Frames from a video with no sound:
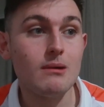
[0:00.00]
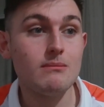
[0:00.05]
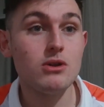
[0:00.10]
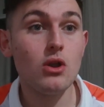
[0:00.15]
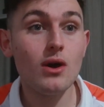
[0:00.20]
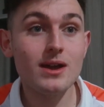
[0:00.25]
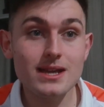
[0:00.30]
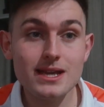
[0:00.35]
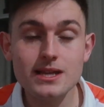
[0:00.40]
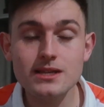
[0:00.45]
I'm
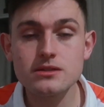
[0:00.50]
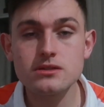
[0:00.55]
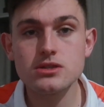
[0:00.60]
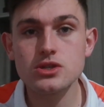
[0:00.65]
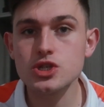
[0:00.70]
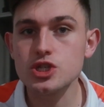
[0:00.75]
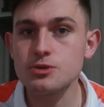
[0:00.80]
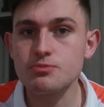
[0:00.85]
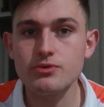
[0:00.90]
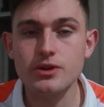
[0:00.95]
liking
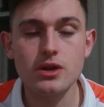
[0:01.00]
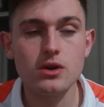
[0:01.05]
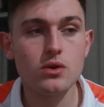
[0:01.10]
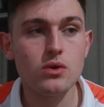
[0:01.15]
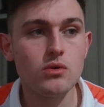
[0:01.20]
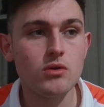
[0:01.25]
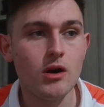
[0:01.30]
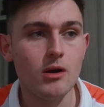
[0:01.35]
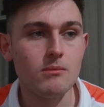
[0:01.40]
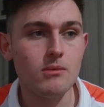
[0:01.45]
Dewsbury
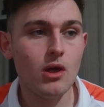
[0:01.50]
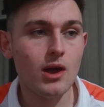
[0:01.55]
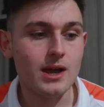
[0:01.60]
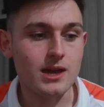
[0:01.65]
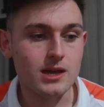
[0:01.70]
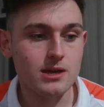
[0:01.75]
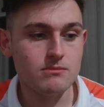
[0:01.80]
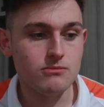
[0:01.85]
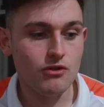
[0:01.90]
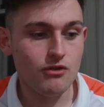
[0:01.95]
Hall. I'm
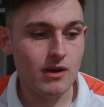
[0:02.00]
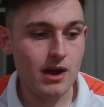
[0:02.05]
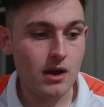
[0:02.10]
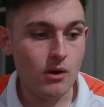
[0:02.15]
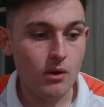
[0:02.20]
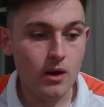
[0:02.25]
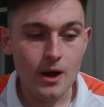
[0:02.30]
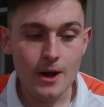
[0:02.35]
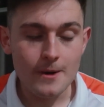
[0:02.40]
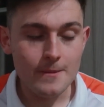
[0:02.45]
liking
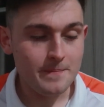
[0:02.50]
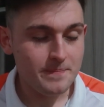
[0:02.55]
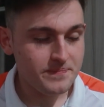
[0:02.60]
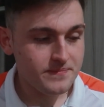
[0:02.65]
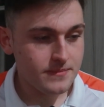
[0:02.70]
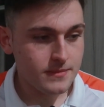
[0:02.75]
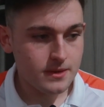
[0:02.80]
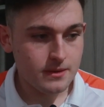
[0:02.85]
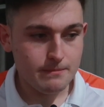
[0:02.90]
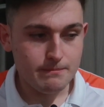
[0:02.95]
Morrell.
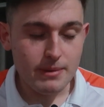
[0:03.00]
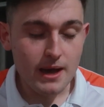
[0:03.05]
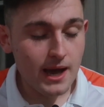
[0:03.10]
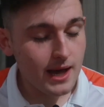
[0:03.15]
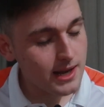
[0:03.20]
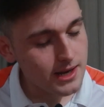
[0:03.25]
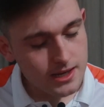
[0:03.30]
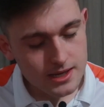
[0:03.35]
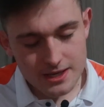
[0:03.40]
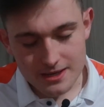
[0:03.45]

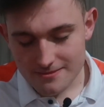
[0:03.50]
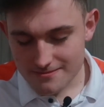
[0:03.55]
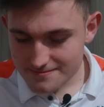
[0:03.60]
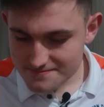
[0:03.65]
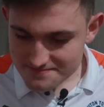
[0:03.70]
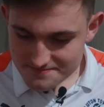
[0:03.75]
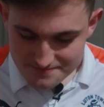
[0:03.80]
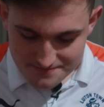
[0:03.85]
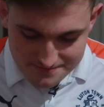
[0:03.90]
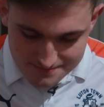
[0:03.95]

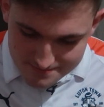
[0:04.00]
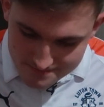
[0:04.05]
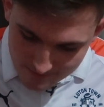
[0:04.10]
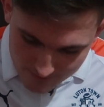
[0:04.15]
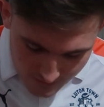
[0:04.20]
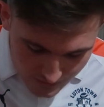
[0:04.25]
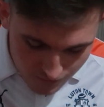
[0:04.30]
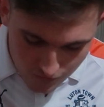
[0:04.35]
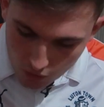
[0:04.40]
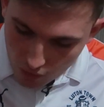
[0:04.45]
Pelly,
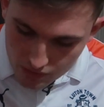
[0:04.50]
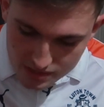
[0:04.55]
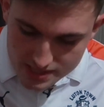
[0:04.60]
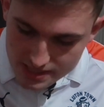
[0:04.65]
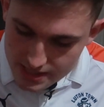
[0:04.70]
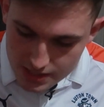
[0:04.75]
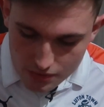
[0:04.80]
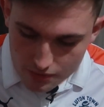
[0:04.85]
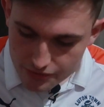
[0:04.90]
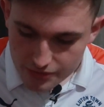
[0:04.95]

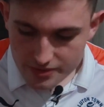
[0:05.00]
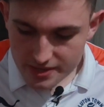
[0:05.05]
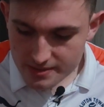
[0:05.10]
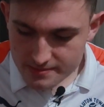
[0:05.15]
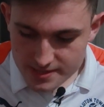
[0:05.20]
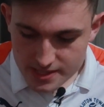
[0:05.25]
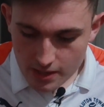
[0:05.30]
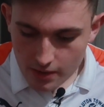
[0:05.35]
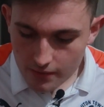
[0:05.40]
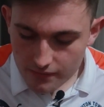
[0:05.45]
honestly, not doing
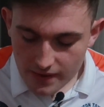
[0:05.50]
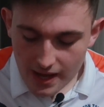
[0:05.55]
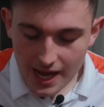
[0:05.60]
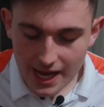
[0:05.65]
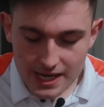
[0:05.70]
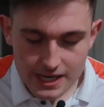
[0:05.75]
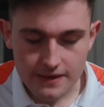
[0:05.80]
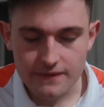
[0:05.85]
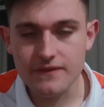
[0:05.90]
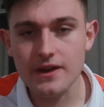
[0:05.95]
himself
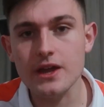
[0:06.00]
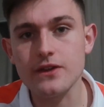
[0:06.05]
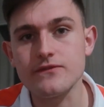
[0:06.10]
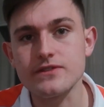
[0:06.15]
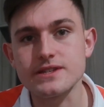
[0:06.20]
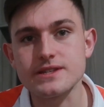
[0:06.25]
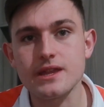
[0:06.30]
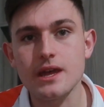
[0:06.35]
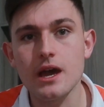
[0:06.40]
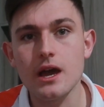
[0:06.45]
any
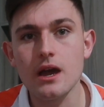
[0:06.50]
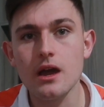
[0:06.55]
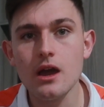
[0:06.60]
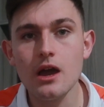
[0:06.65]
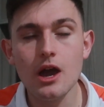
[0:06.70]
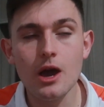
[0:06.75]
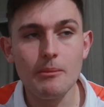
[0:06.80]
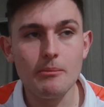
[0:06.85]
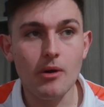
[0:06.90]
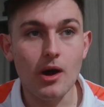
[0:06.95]
favours there
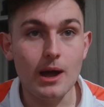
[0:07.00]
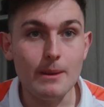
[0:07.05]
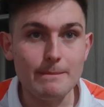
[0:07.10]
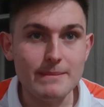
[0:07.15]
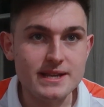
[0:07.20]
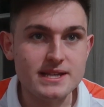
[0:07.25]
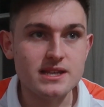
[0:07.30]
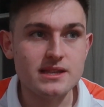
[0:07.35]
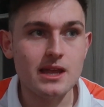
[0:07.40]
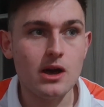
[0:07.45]
by
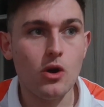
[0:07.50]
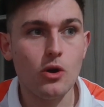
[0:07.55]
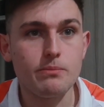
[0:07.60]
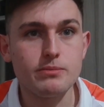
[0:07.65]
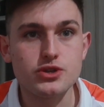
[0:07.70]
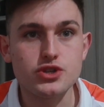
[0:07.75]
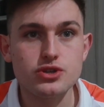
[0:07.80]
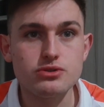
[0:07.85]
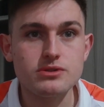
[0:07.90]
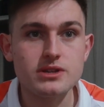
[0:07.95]
missing that
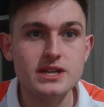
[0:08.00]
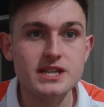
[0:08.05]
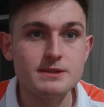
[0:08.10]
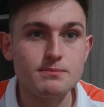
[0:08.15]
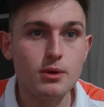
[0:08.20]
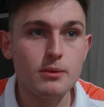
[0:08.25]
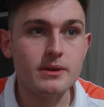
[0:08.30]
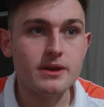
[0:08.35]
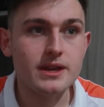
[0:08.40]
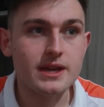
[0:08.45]
opportunity. He's
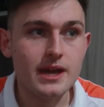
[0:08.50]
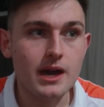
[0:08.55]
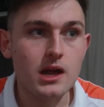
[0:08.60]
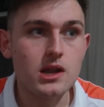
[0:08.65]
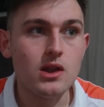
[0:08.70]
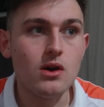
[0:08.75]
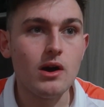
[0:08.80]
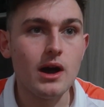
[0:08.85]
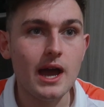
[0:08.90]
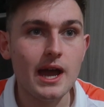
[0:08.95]
probably going to get
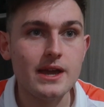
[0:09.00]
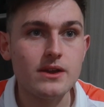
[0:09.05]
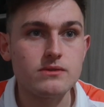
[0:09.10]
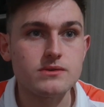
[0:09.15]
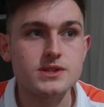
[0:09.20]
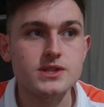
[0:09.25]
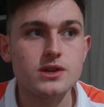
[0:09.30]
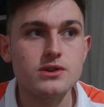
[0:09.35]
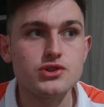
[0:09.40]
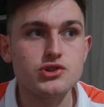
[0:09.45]
a lot of hate
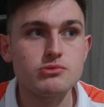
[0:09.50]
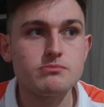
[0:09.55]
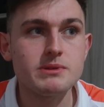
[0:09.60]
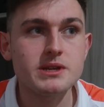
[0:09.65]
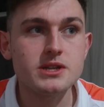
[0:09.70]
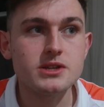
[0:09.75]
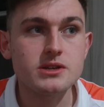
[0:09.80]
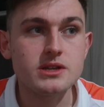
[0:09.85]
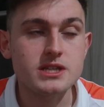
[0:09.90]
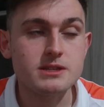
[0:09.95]
on social
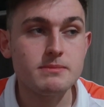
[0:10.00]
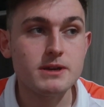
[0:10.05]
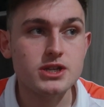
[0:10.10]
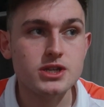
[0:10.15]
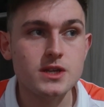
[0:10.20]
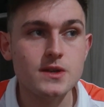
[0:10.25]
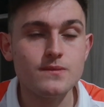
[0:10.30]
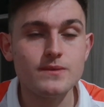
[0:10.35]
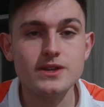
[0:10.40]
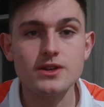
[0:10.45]
media,
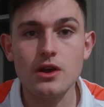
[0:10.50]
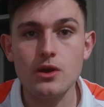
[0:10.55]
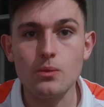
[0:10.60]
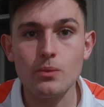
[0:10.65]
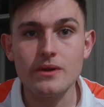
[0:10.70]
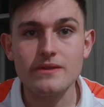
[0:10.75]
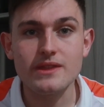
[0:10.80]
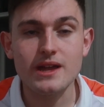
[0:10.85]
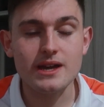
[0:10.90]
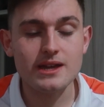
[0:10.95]
especially if we don't
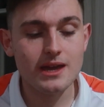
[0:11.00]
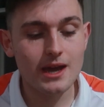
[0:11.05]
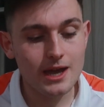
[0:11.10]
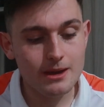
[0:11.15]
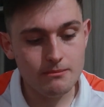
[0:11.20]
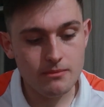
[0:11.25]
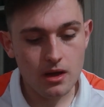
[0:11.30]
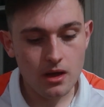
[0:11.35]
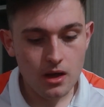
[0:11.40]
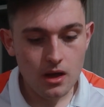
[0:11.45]
win that
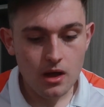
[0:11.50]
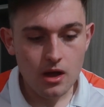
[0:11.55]
game.